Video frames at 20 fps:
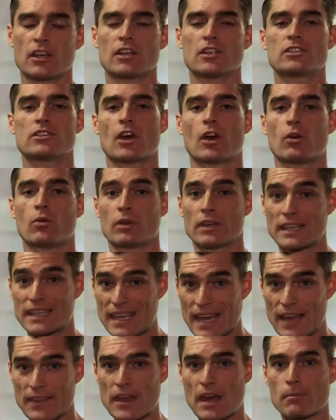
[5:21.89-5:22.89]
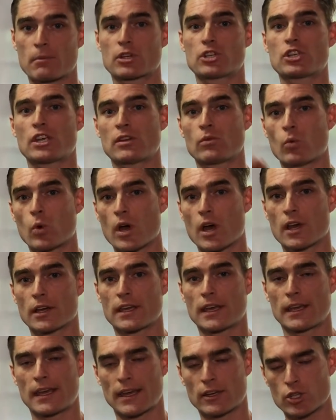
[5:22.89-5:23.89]
So get that machine
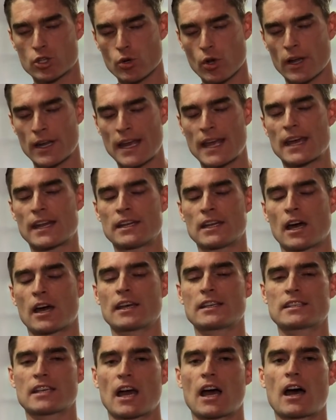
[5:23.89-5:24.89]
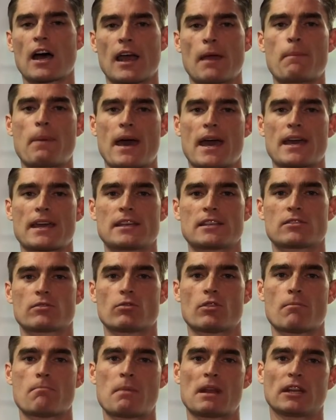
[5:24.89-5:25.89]
working and try and hit a nice high pace
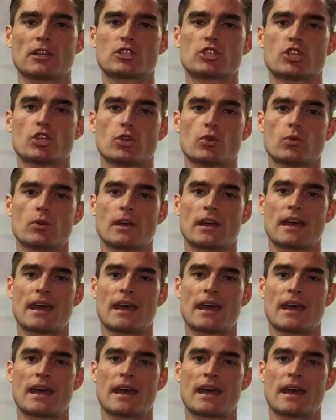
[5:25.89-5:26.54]
through the middle 2